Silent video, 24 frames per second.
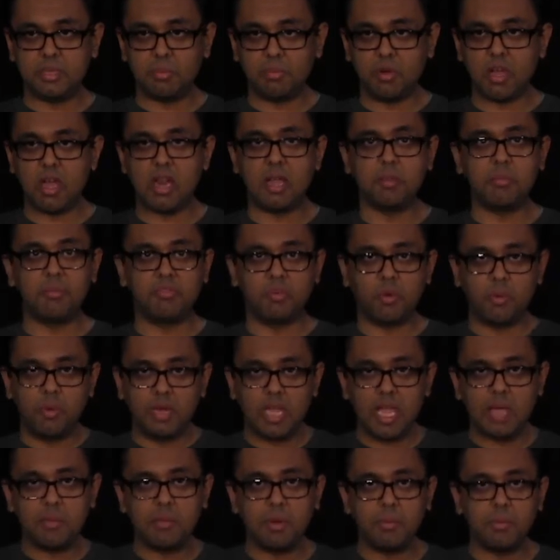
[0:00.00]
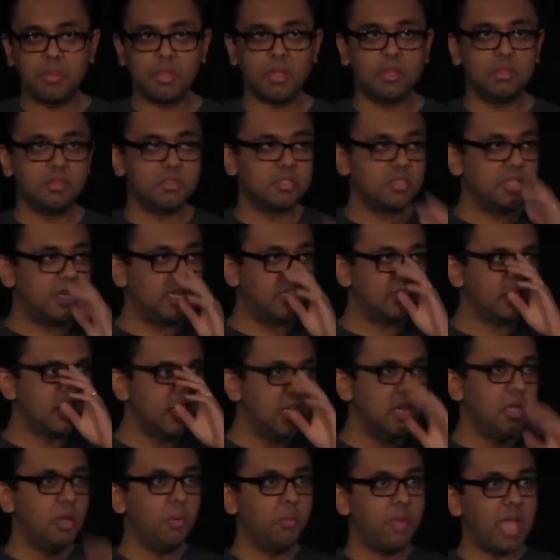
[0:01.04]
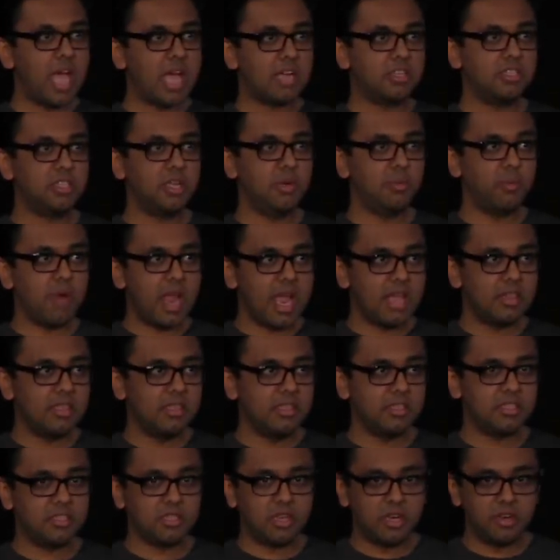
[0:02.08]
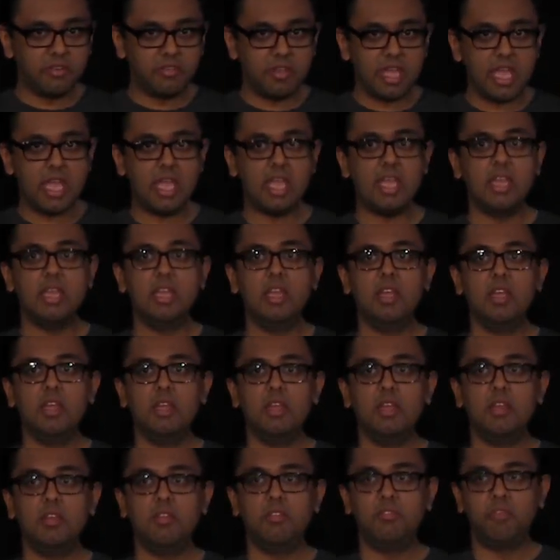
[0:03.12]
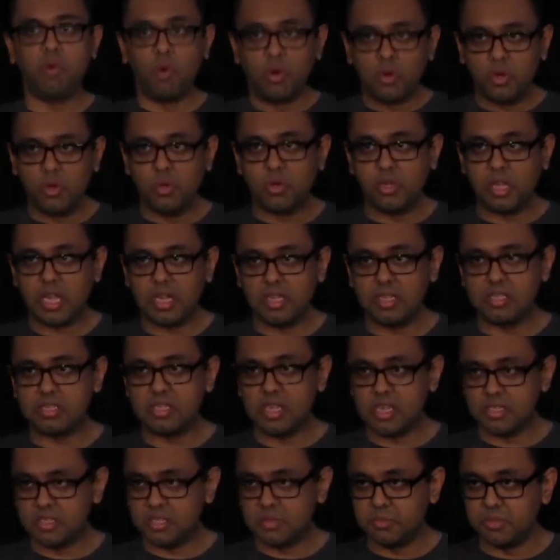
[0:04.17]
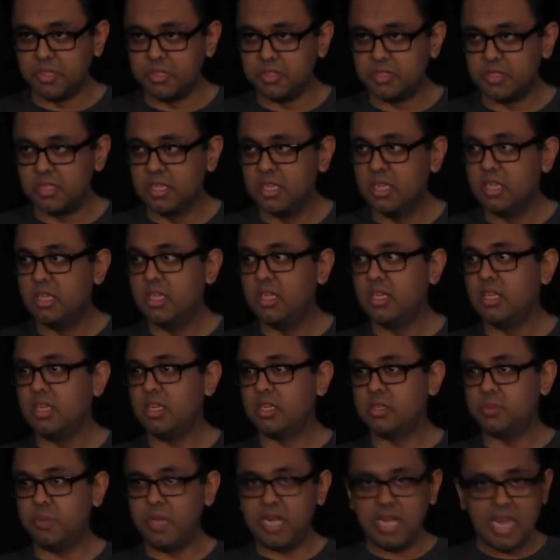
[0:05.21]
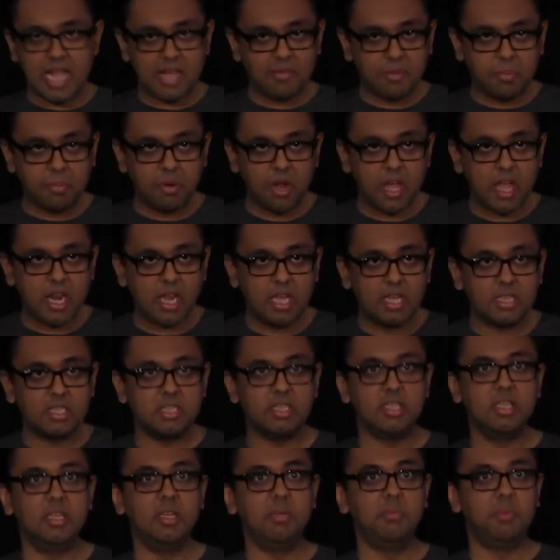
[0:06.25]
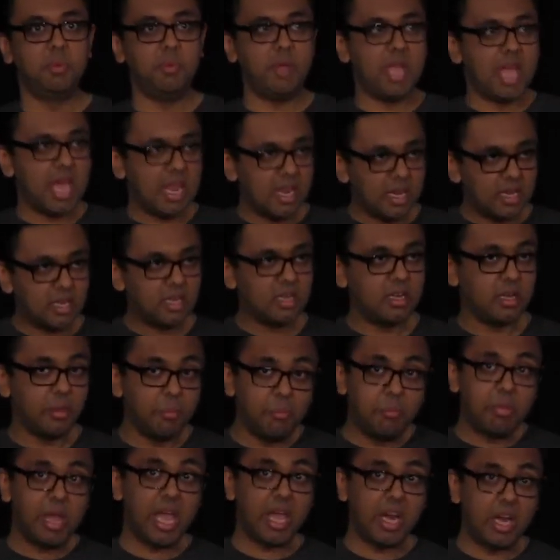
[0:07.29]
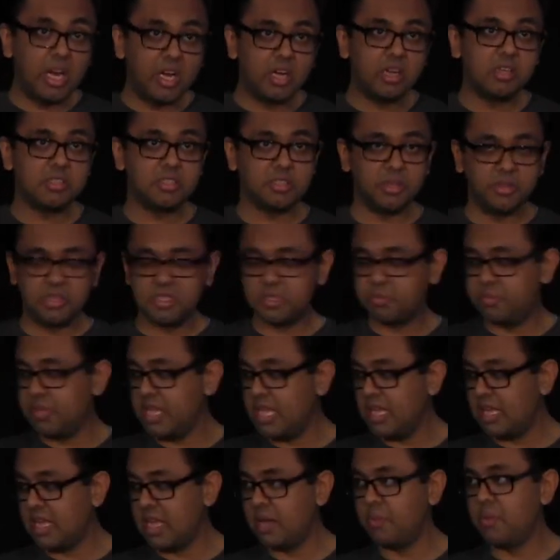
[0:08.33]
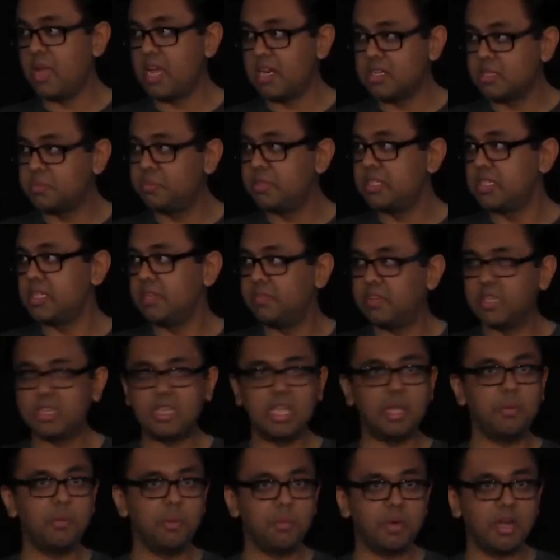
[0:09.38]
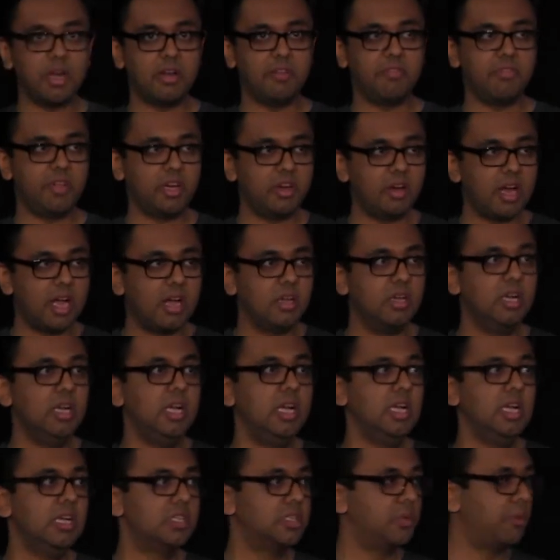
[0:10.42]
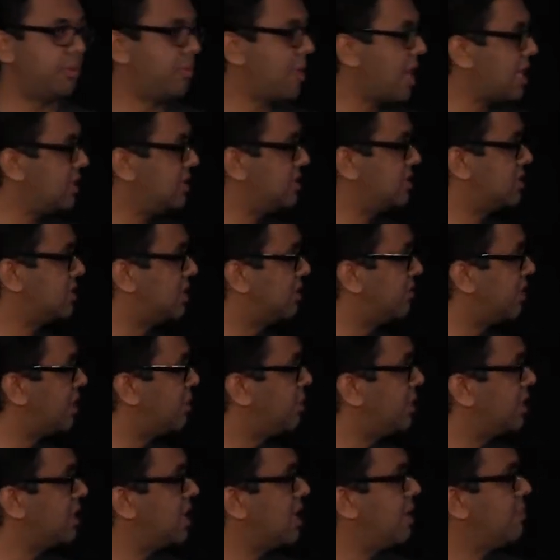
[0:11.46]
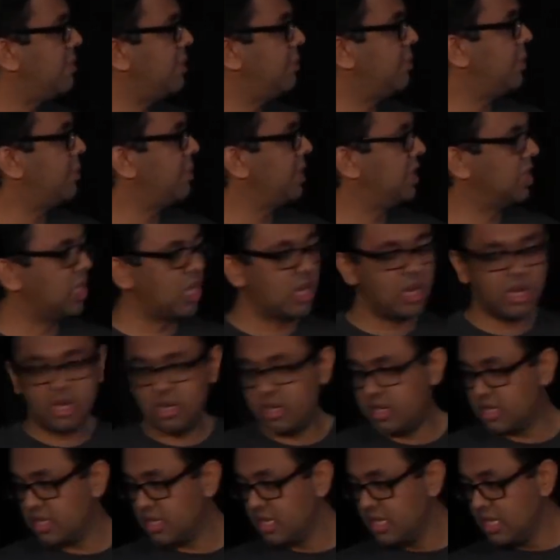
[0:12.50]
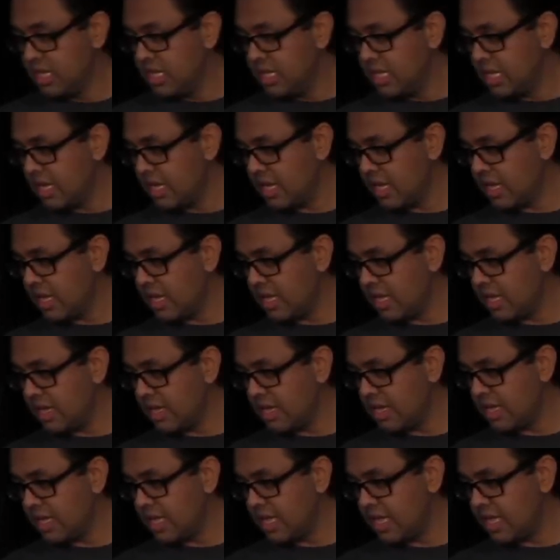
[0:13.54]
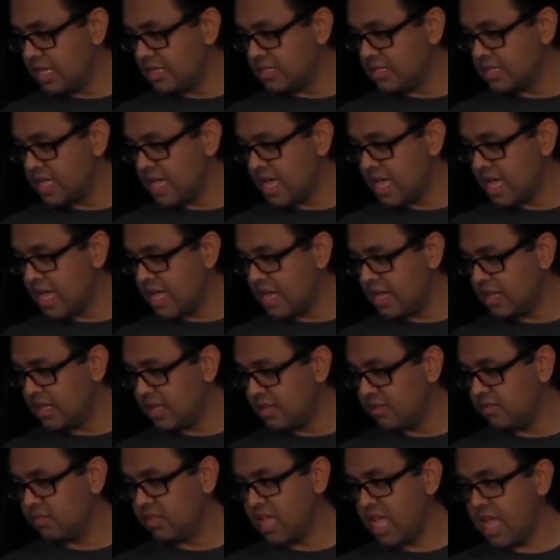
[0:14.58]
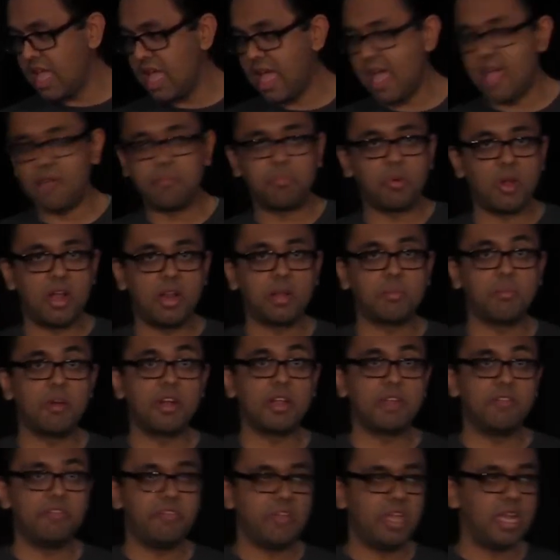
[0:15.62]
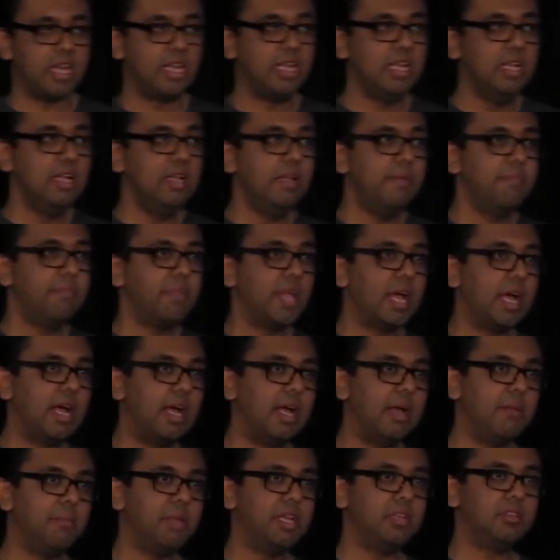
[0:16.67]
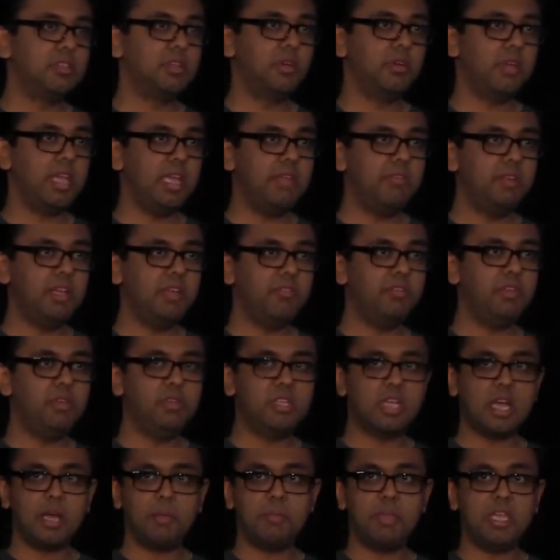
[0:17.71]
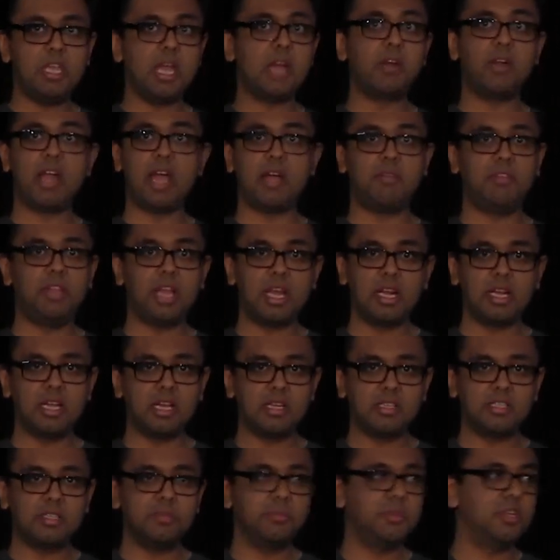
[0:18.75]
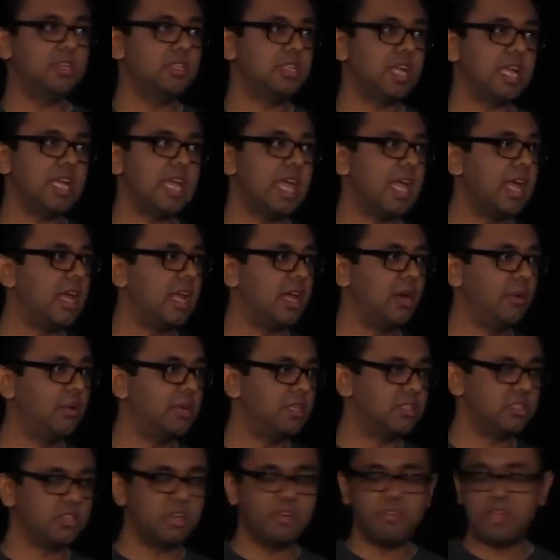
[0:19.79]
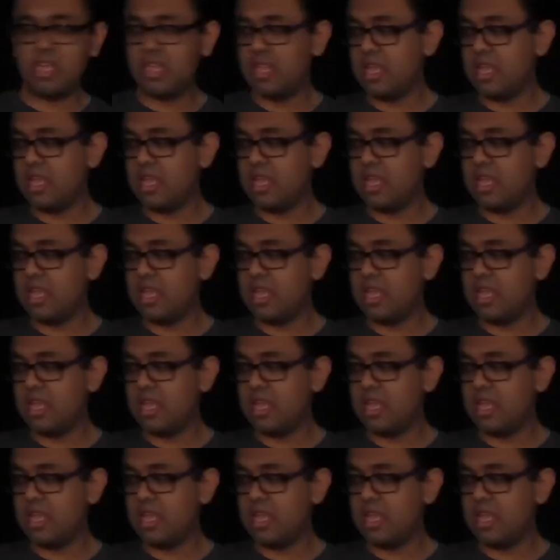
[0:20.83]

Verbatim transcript: the product, before we came up with all those things, we actually ran this survey for Google Analytics customers. Because we didn't have a product, but we had a competitor, so to speak, and we had a specific thing we wanted to figure out. So we ran this survey with them, and what we learned is that they have product market fit. And so even if you tell me I don't have a lot of customers, I don't want to survey